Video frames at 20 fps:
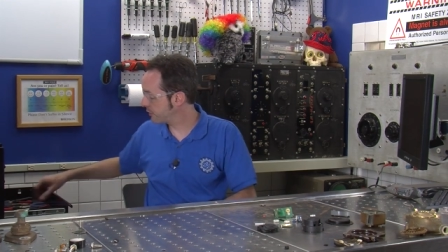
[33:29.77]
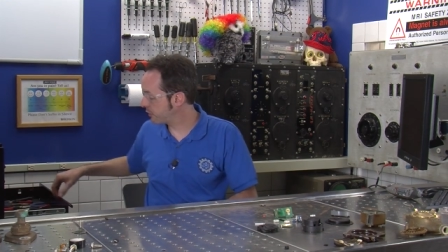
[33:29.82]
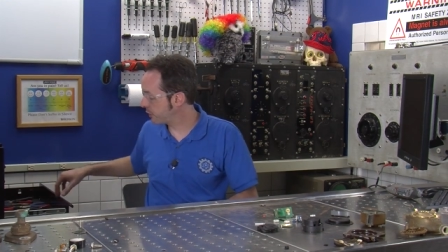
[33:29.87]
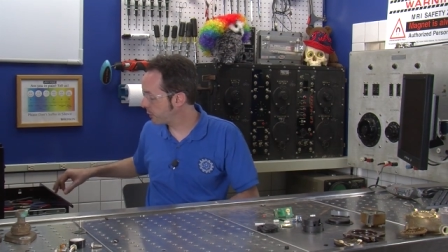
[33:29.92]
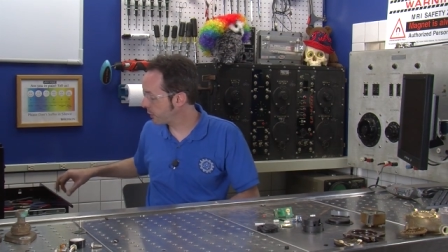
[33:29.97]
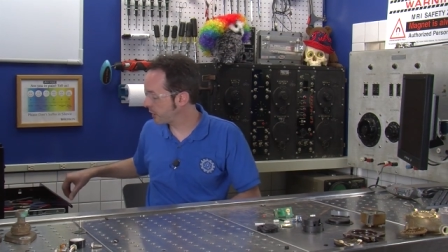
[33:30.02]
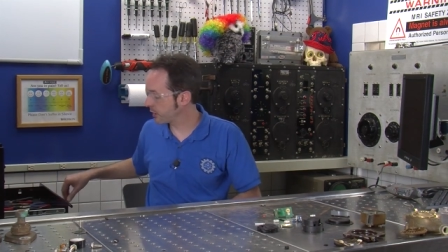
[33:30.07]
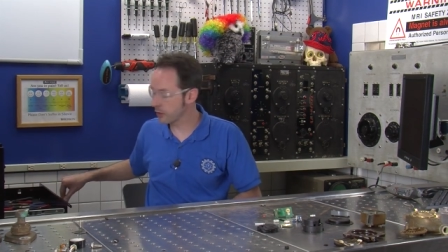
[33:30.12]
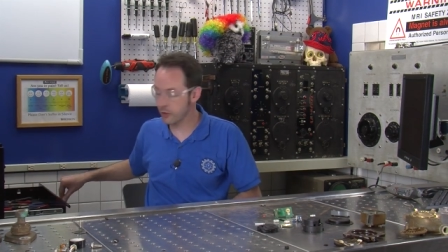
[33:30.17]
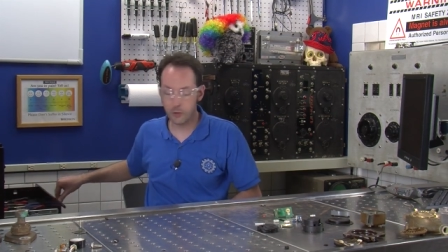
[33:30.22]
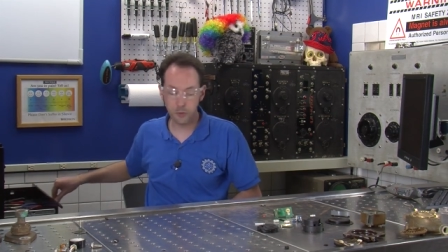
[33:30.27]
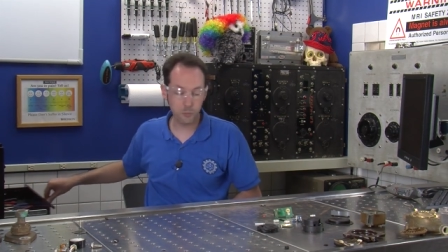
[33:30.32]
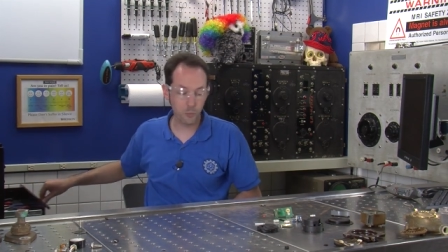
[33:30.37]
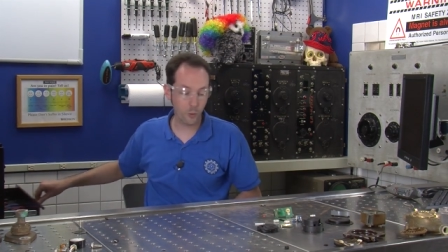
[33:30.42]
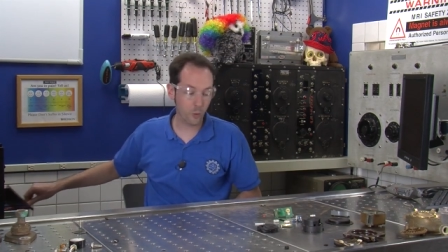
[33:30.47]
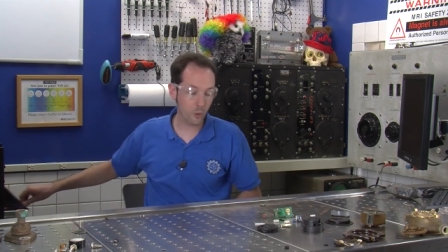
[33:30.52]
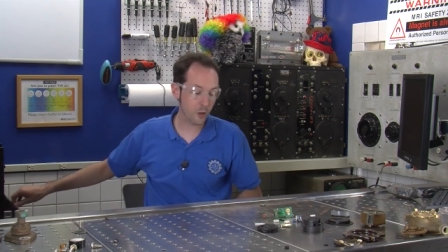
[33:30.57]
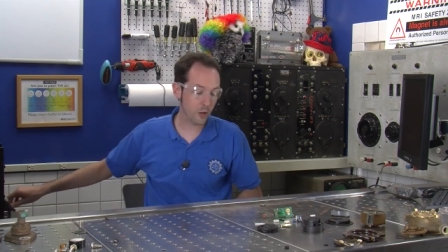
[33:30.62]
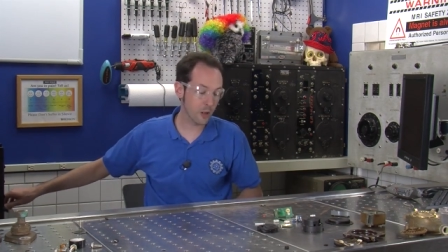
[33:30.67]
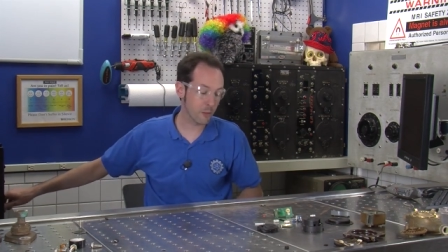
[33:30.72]
If you want to learn
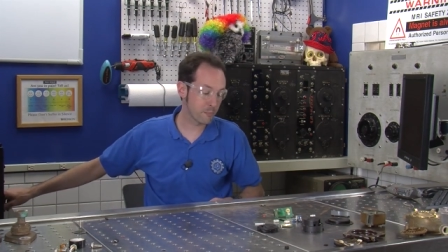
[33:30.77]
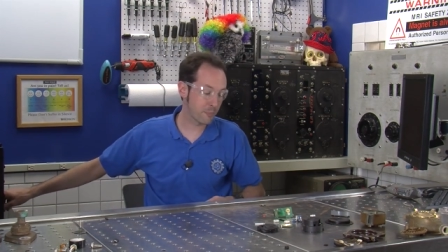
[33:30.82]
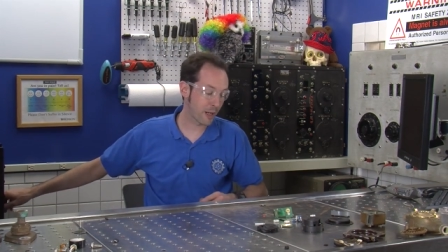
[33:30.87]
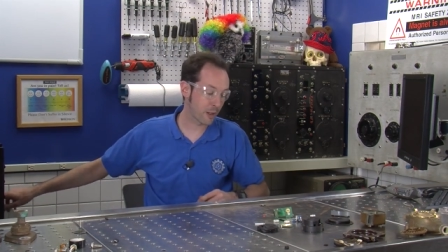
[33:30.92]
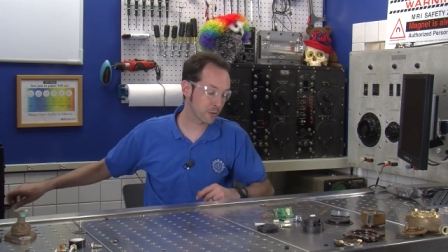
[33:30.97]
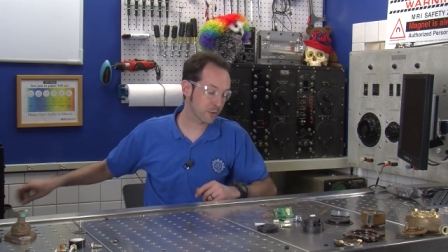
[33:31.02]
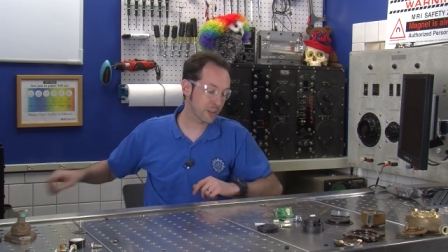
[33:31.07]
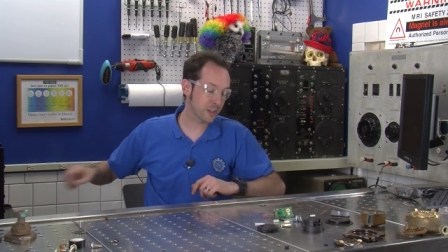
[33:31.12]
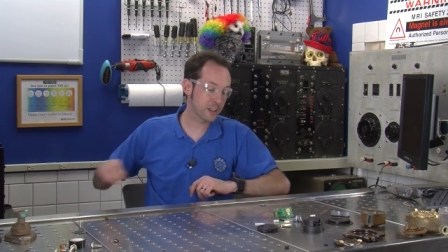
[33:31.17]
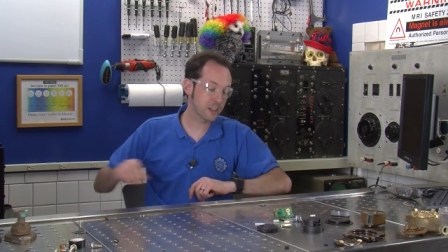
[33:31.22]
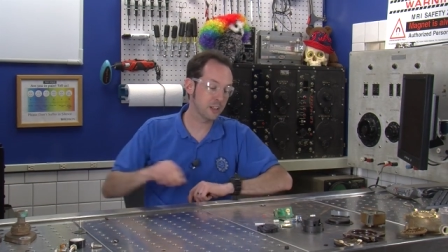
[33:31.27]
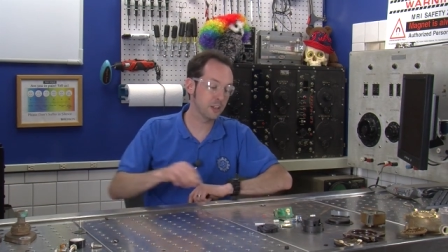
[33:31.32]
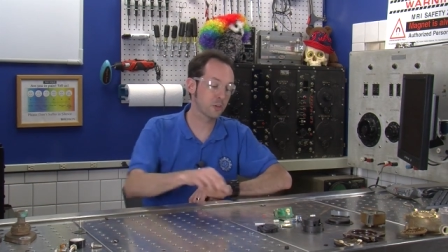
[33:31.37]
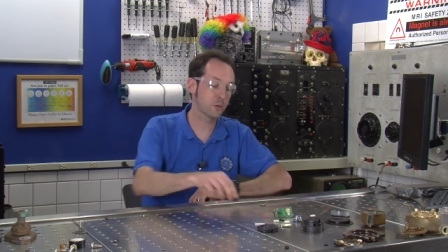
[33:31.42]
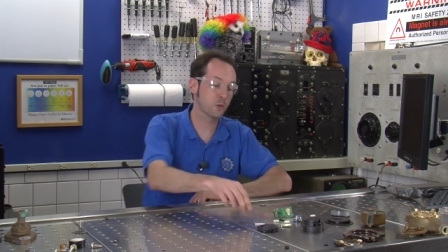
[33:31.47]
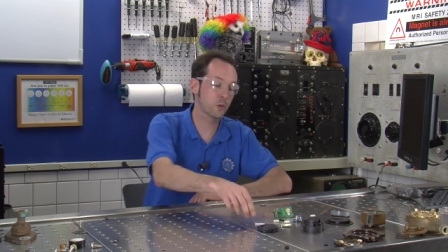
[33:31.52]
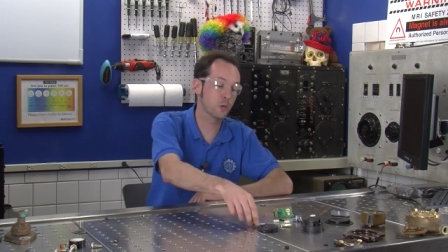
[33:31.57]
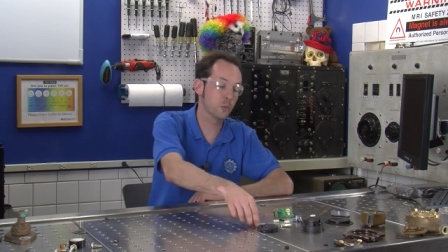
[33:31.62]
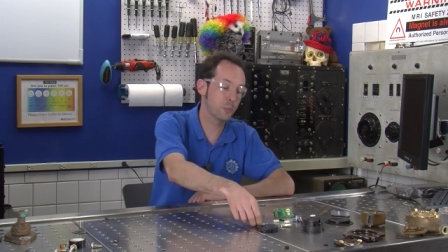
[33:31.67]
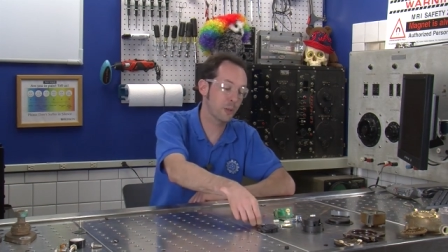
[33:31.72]
more about the Geek
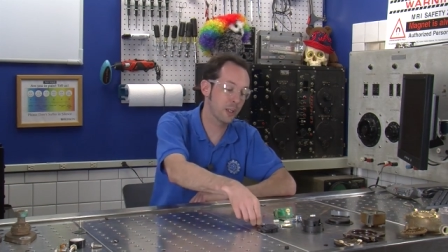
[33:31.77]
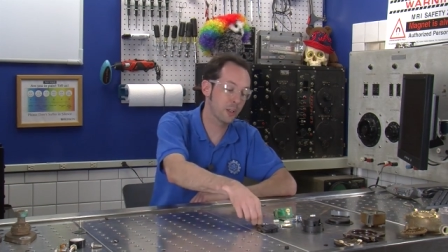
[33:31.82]
Group